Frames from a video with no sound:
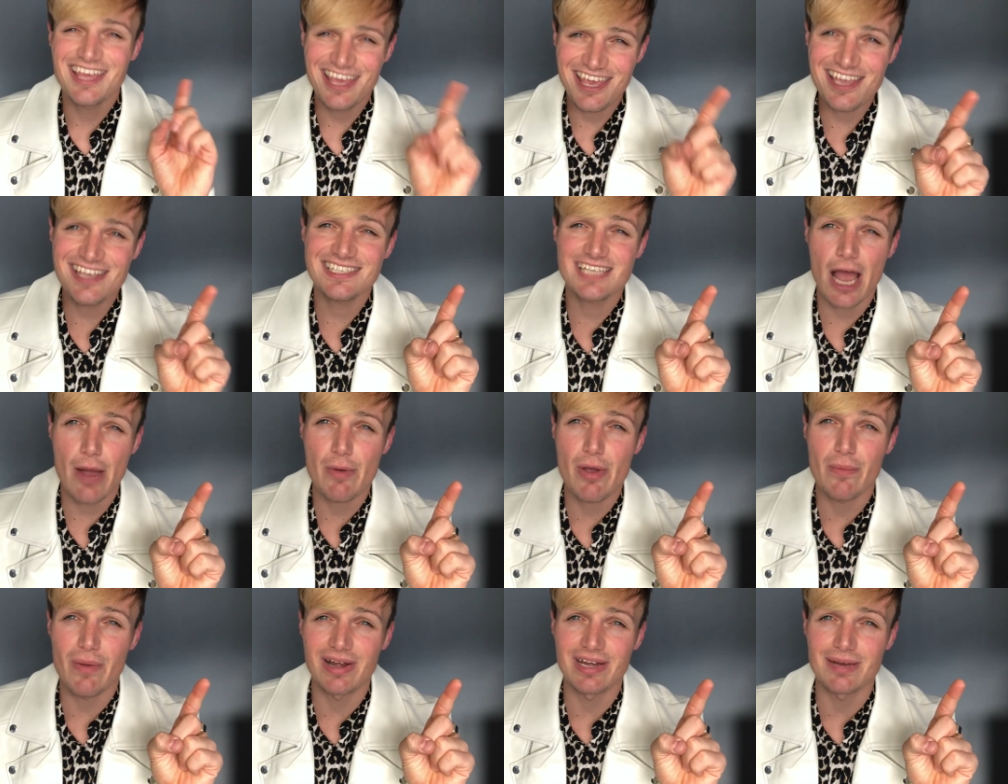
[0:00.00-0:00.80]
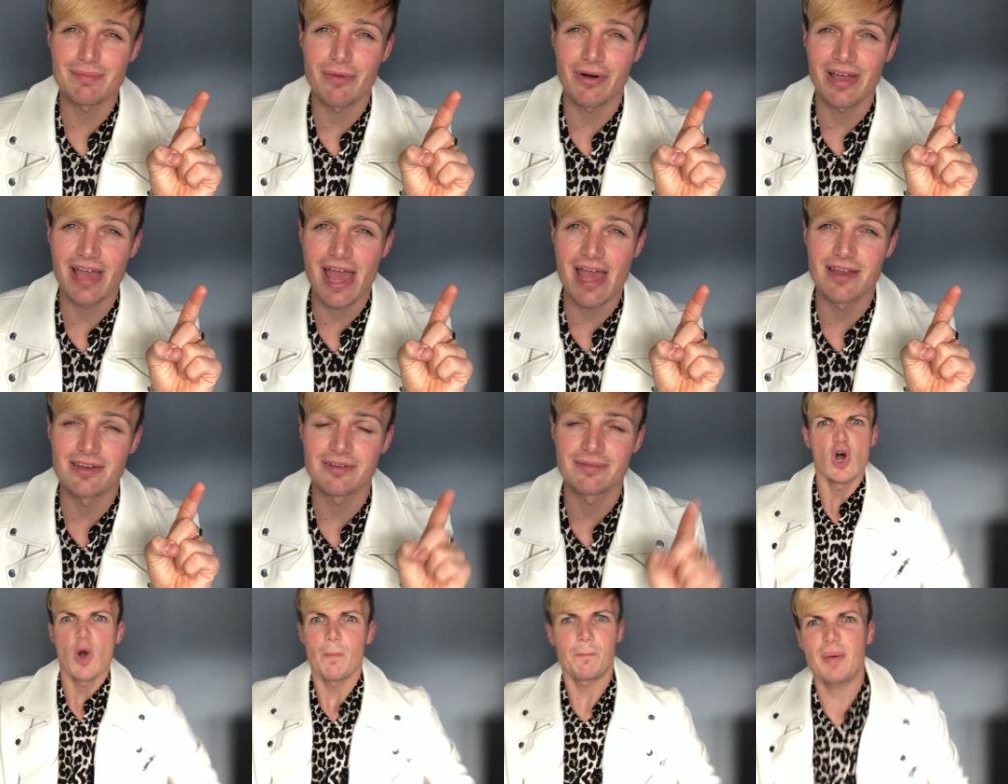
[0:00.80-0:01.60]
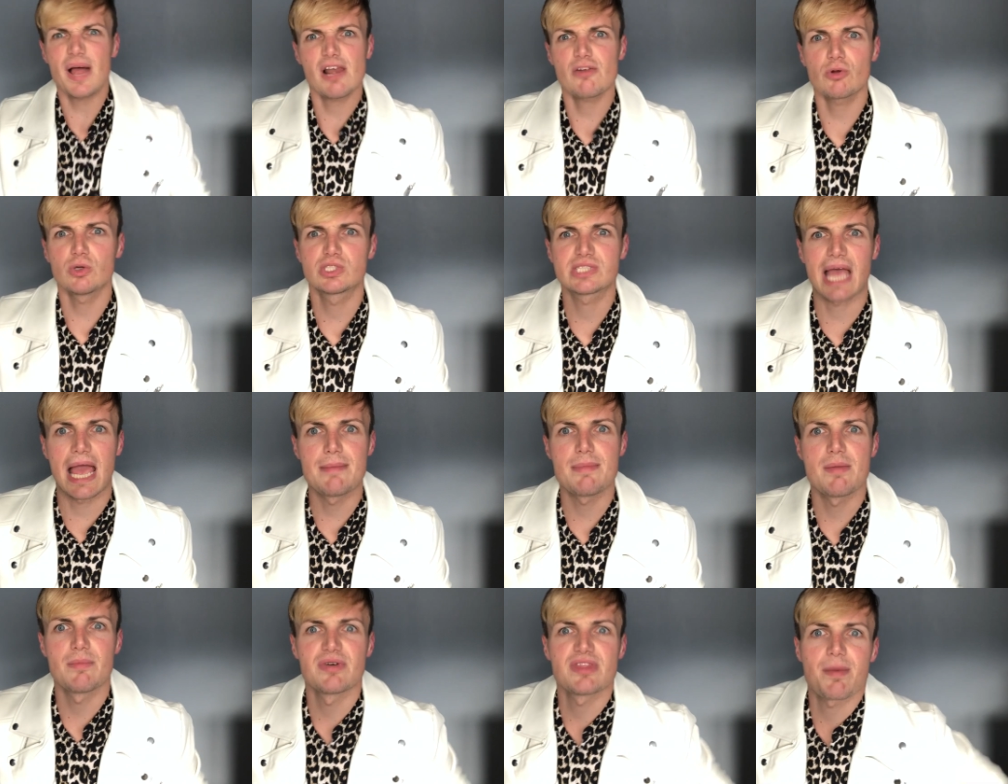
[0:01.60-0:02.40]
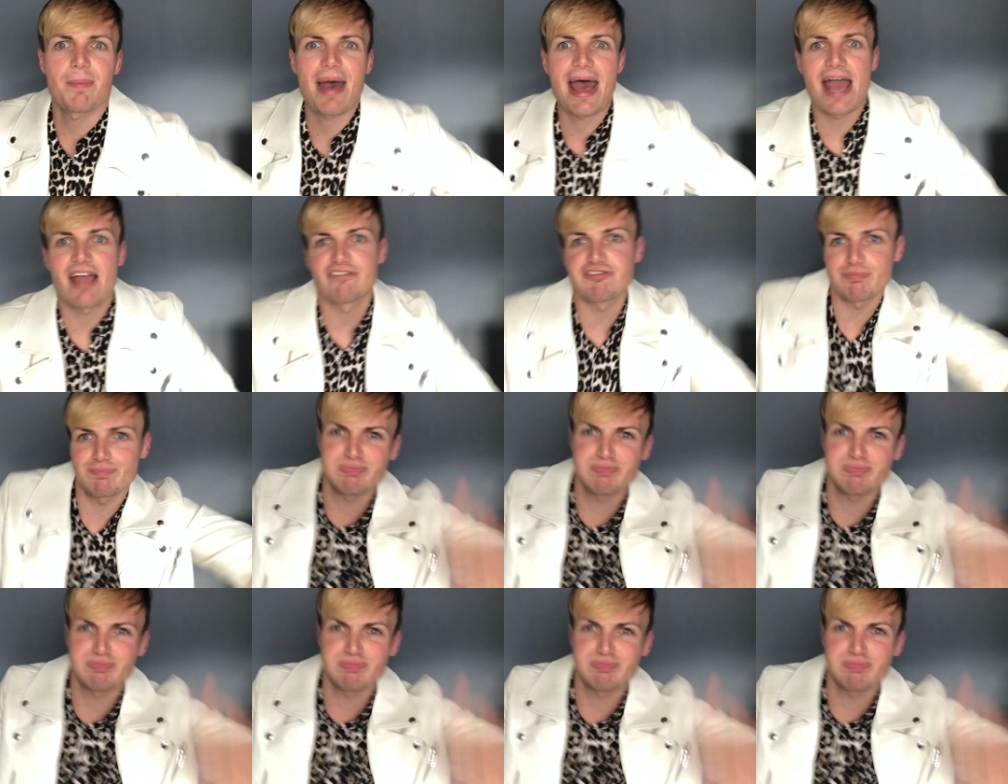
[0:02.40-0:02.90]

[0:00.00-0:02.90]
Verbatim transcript: Here's how it went in my head. Belarus came in with a bang.